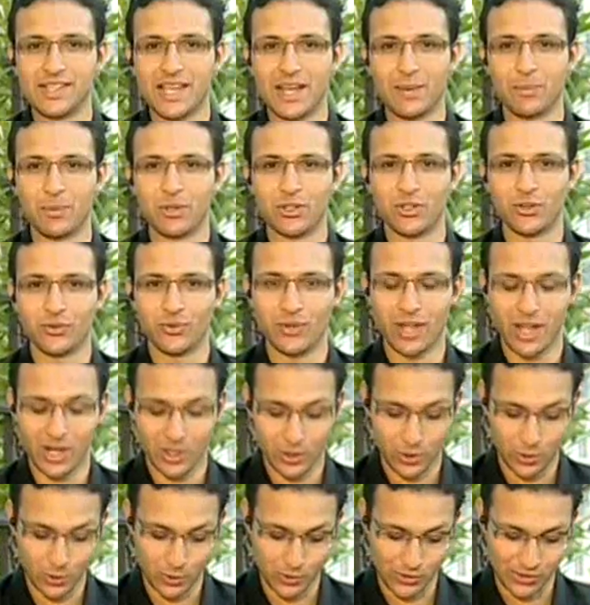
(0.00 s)
segment of my
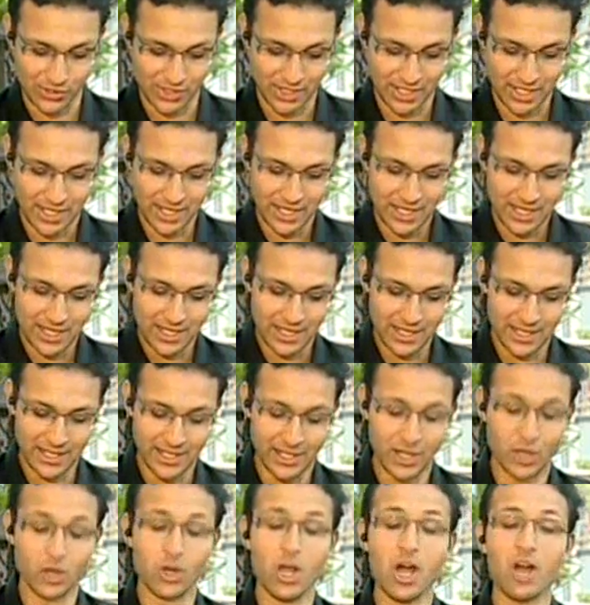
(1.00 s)
cruise.
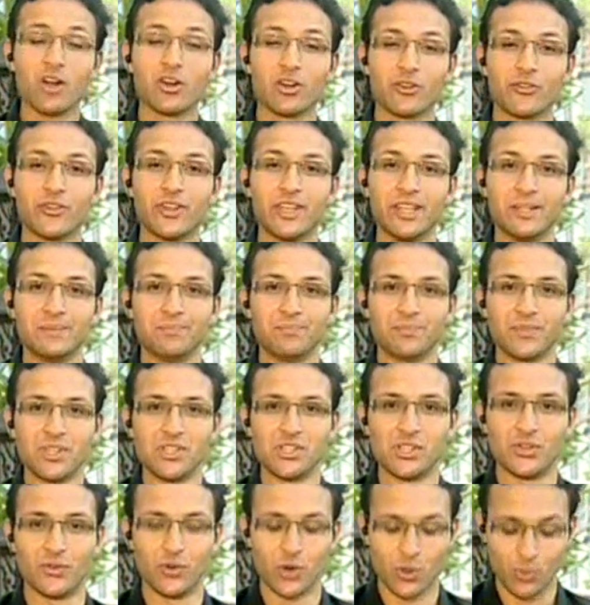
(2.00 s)
Holography
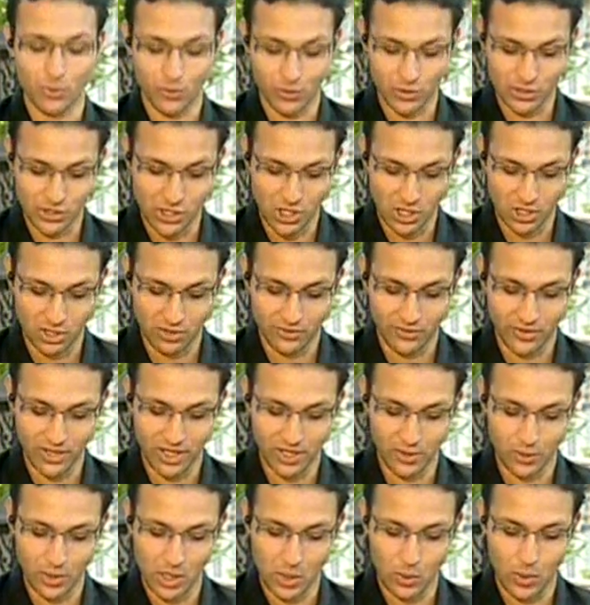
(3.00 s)
is a form of
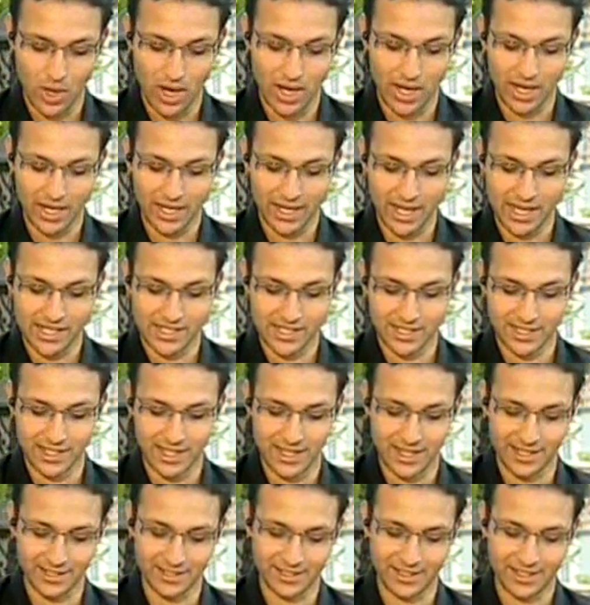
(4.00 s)
photography requiring laser
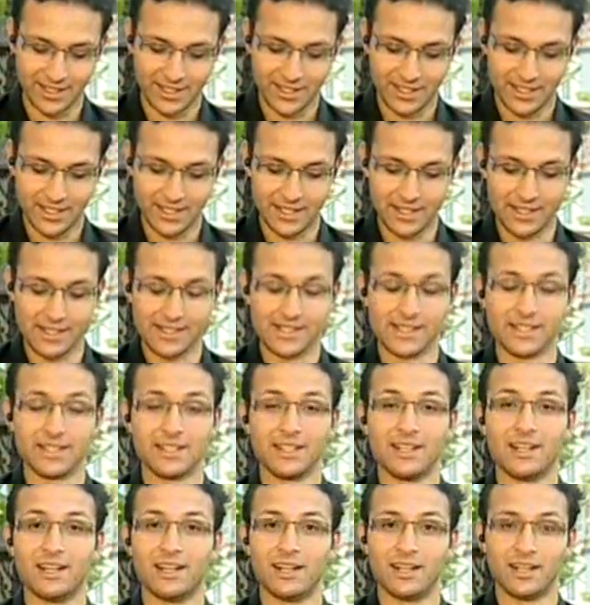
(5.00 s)
light. It is an
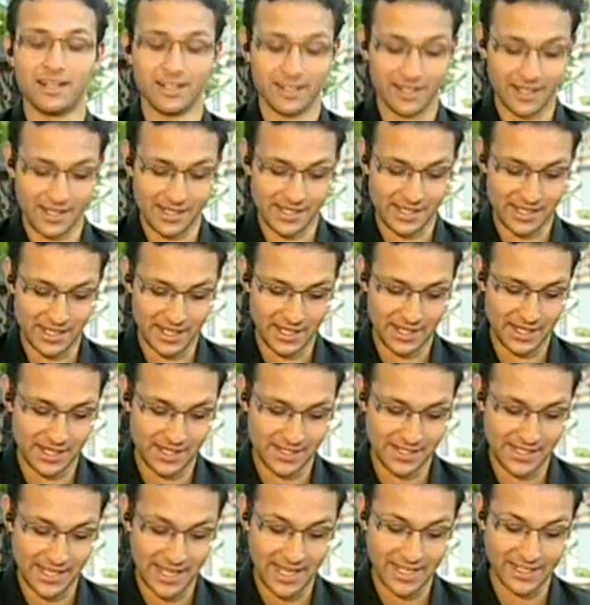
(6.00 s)
art, a
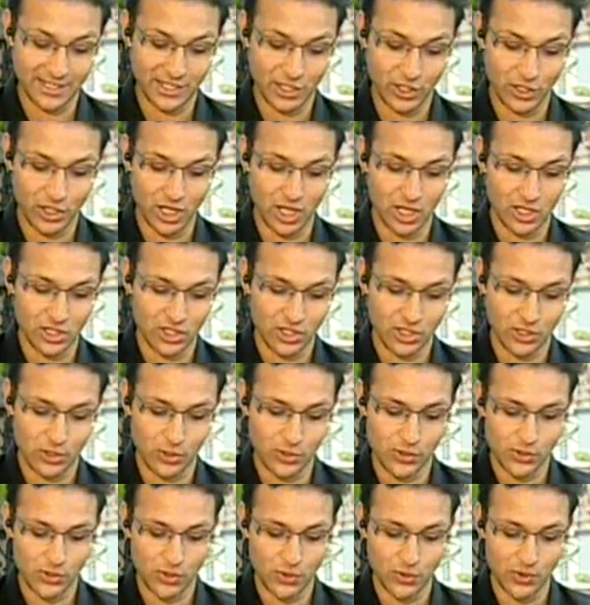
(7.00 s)
science, and technology
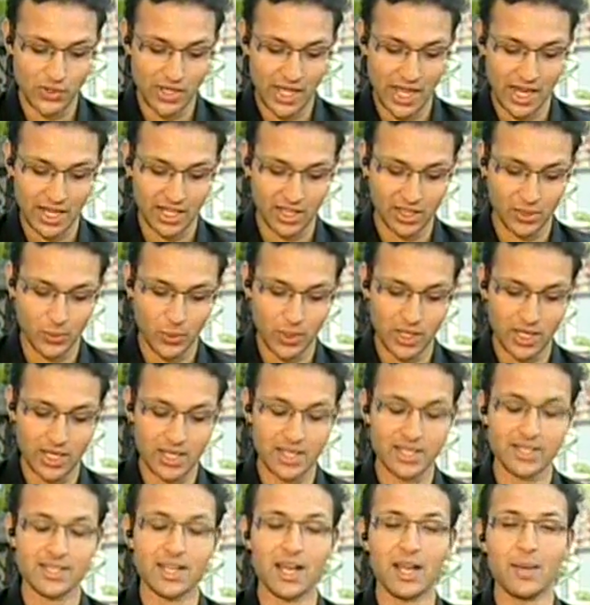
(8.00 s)
used to create
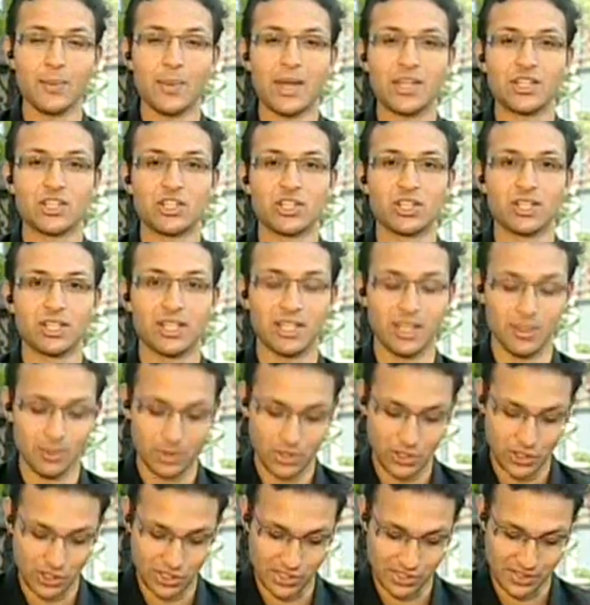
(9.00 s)
three-dimensional
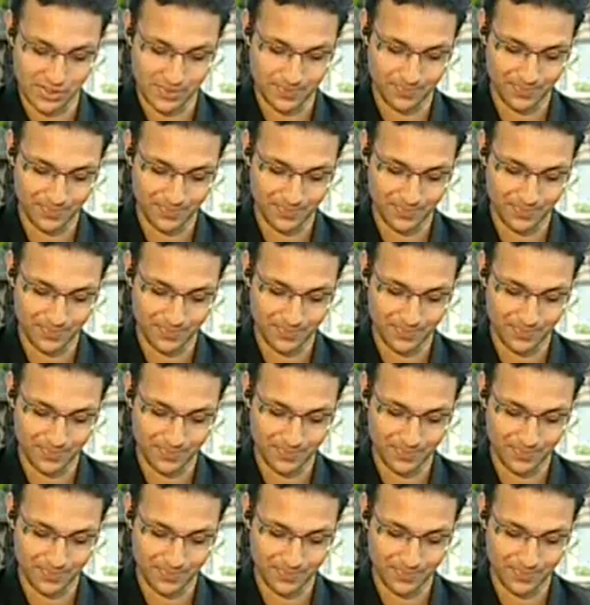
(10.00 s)
images.